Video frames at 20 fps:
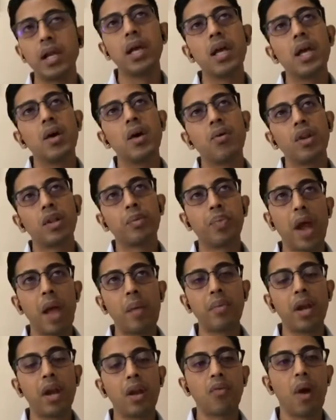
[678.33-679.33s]
one of the primary
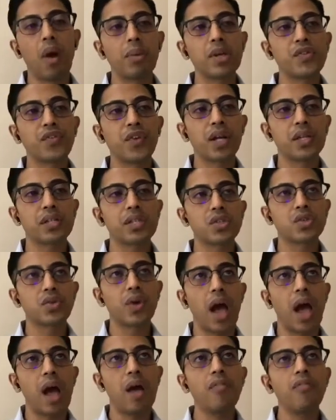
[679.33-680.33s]
requirements for us is to
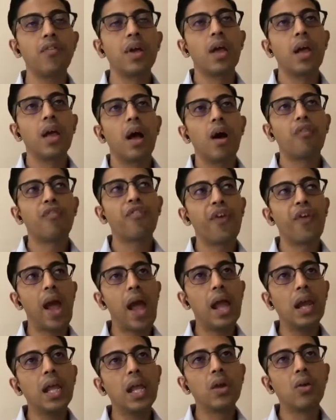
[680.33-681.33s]
have a
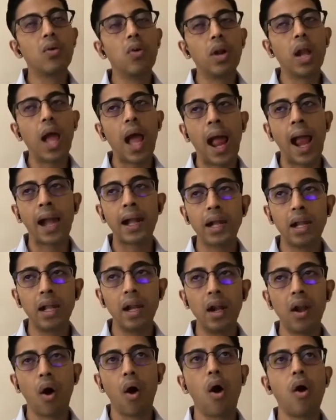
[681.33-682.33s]
fairly good handle
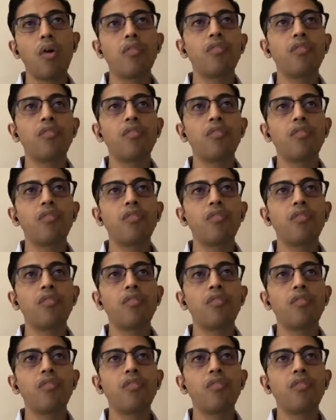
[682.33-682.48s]
of